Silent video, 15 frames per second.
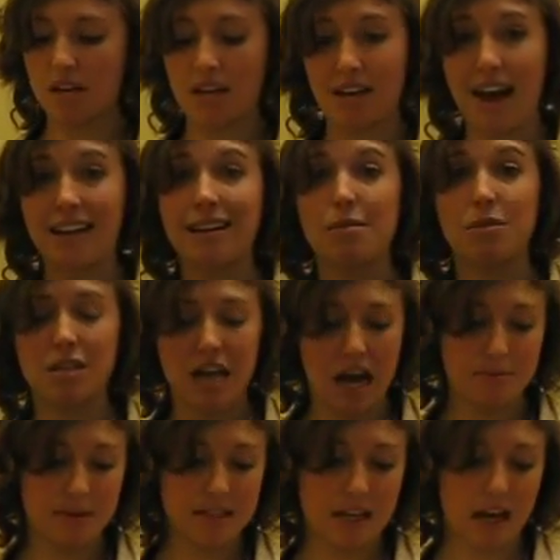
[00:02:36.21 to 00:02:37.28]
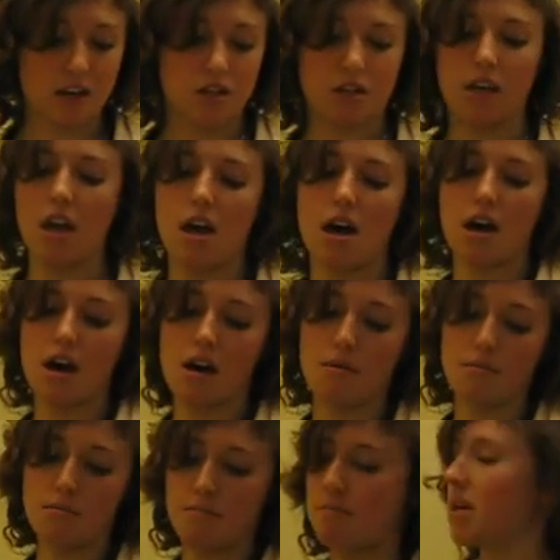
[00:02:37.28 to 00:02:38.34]
Not that much happens, actually.
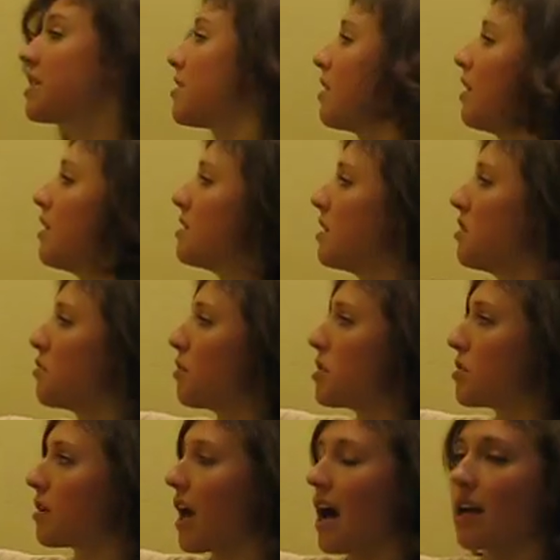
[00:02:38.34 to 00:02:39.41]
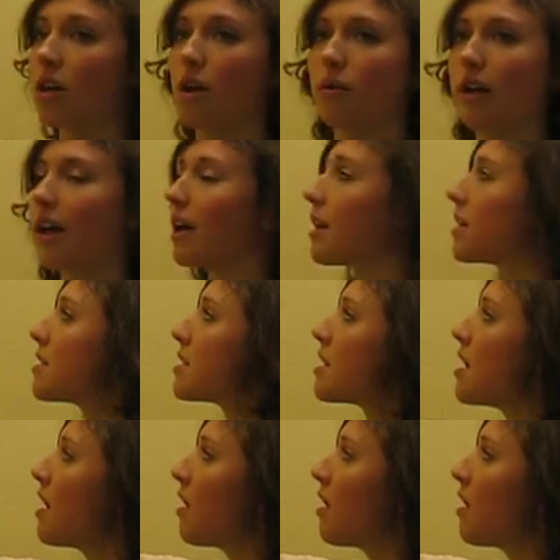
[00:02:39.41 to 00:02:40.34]
Basically, since Richard had no kids,